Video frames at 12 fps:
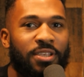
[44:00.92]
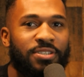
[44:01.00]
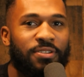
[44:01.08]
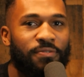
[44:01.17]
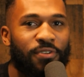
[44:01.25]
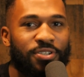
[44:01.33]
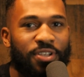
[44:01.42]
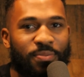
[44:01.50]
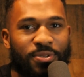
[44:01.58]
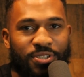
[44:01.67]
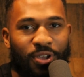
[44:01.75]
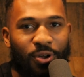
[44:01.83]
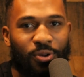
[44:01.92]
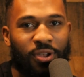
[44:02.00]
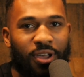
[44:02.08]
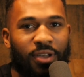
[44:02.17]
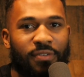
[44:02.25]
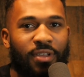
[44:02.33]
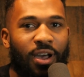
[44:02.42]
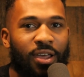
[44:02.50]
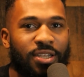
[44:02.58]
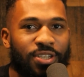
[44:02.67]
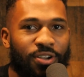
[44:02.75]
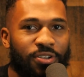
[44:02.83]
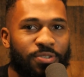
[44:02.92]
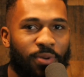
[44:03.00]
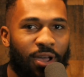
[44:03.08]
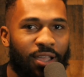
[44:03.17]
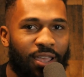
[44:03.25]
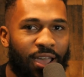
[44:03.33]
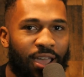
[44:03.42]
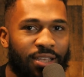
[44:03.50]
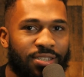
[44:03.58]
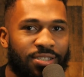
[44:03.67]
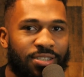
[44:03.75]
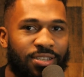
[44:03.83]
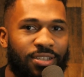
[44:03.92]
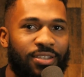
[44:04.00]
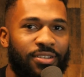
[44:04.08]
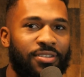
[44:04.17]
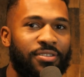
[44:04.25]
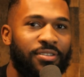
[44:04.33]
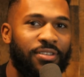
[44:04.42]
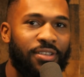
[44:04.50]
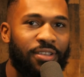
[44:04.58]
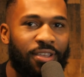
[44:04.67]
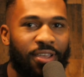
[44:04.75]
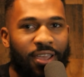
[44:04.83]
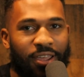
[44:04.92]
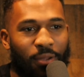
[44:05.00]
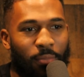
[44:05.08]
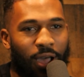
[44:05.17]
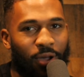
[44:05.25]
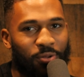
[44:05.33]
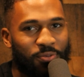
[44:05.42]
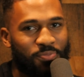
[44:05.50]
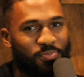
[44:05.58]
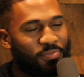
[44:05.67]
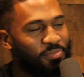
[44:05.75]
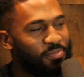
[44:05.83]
This is the first episode of the Honest Earnings podcast, and I'm out.